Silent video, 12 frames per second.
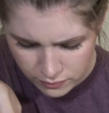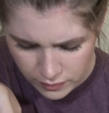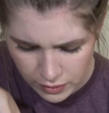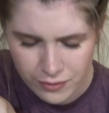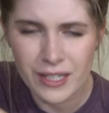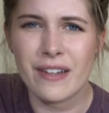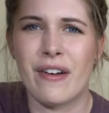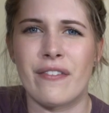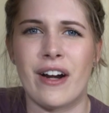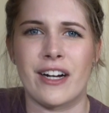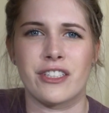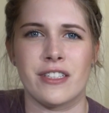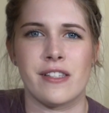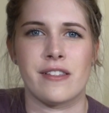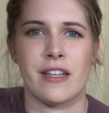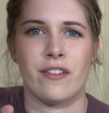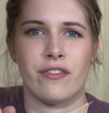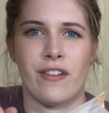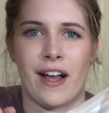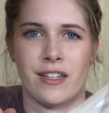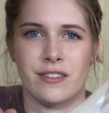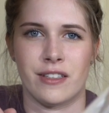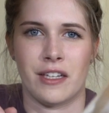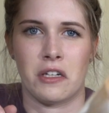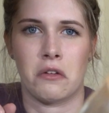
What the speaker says: I don't think I've ever actually seen flaxseed.